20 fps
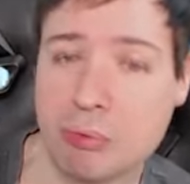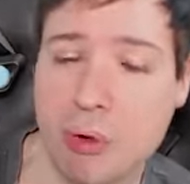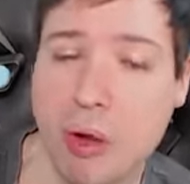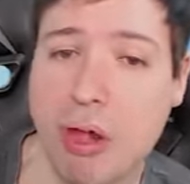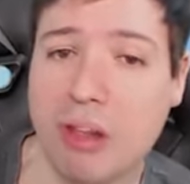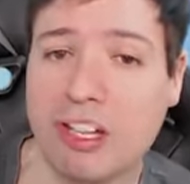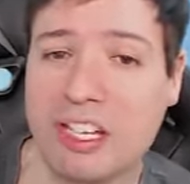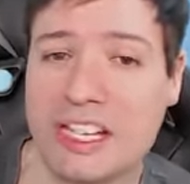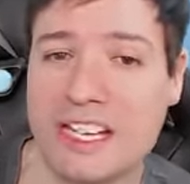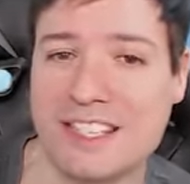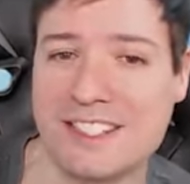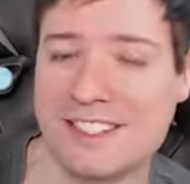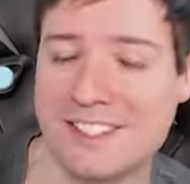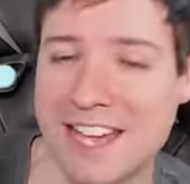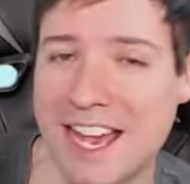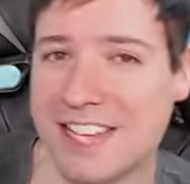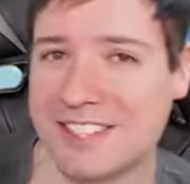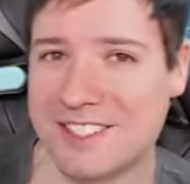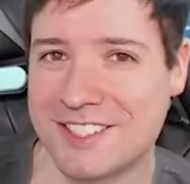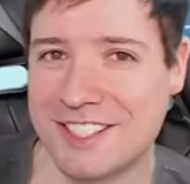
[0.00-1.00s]
brawling
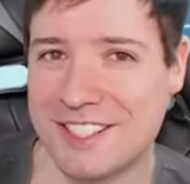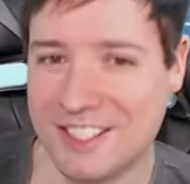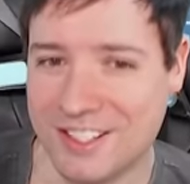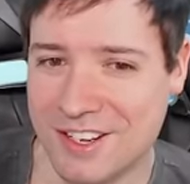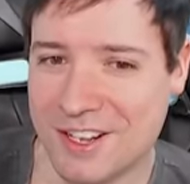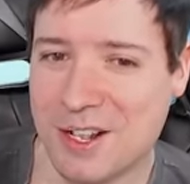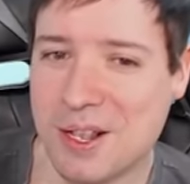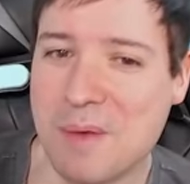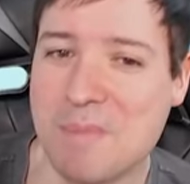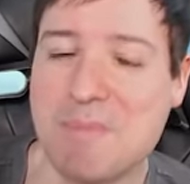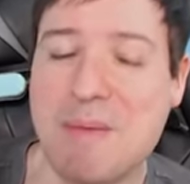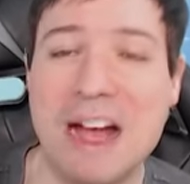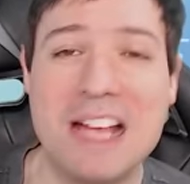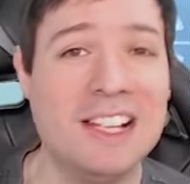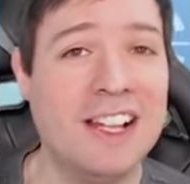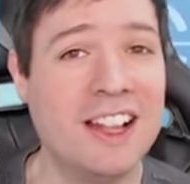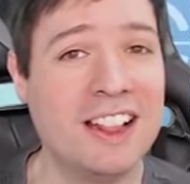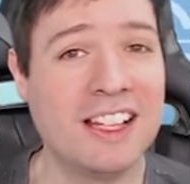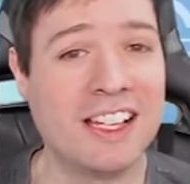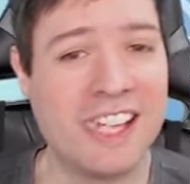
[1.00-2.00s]
assassin, my
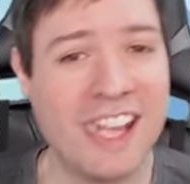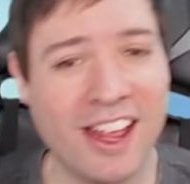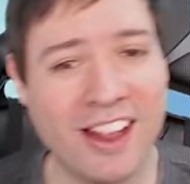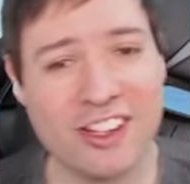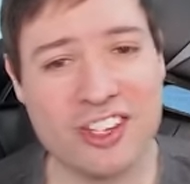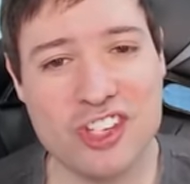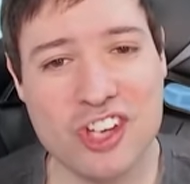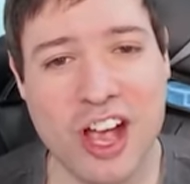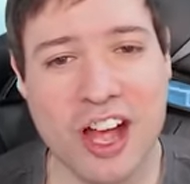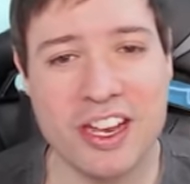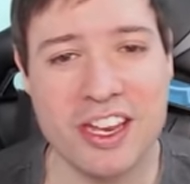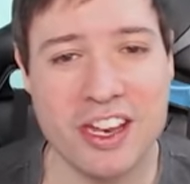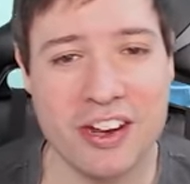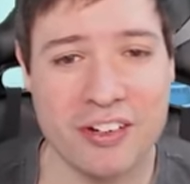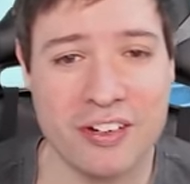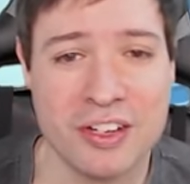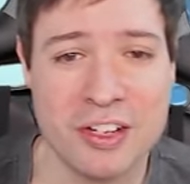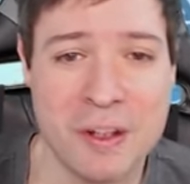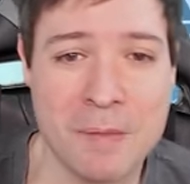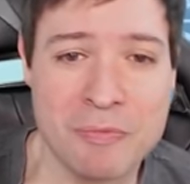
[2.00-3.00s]
little kill shot
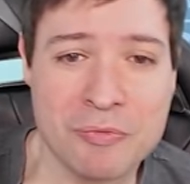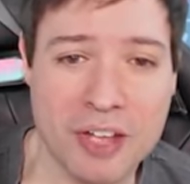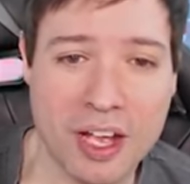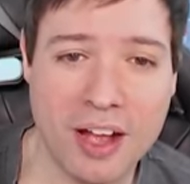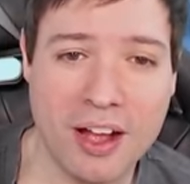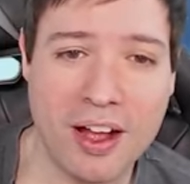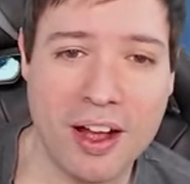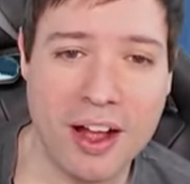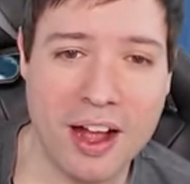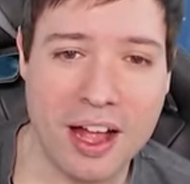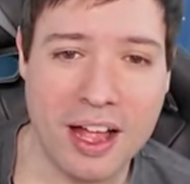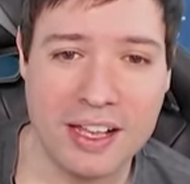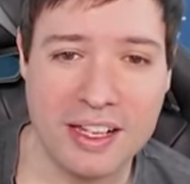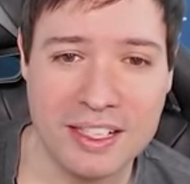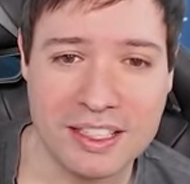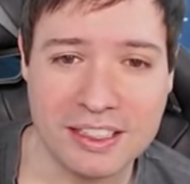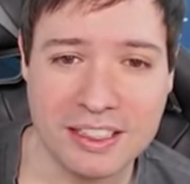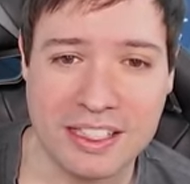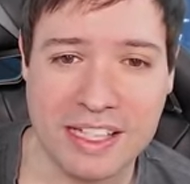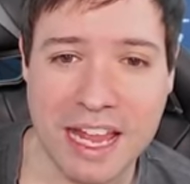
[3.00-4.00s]
here, uh, a
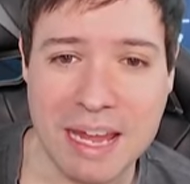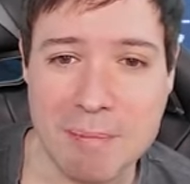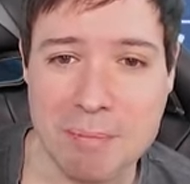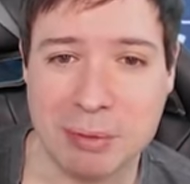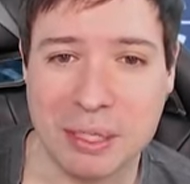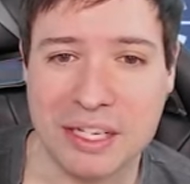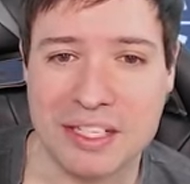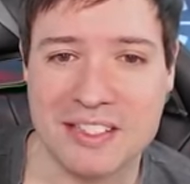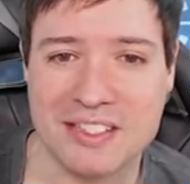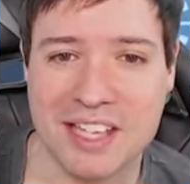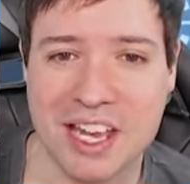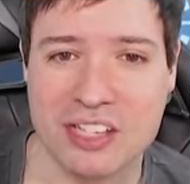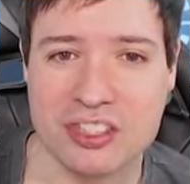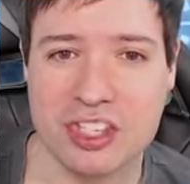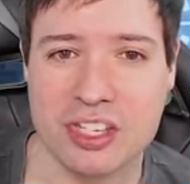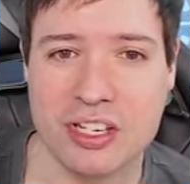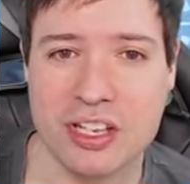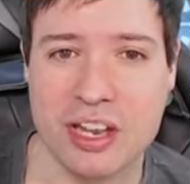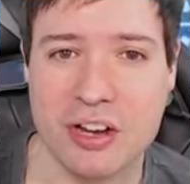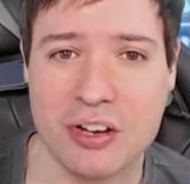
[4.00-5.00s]
little gameplay
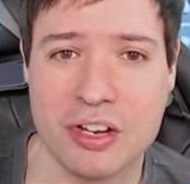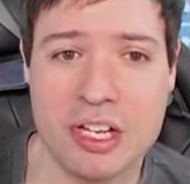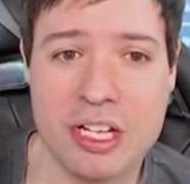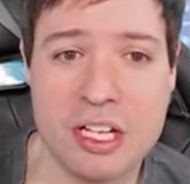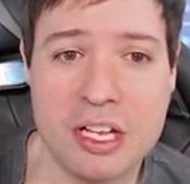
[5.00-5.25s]
session there.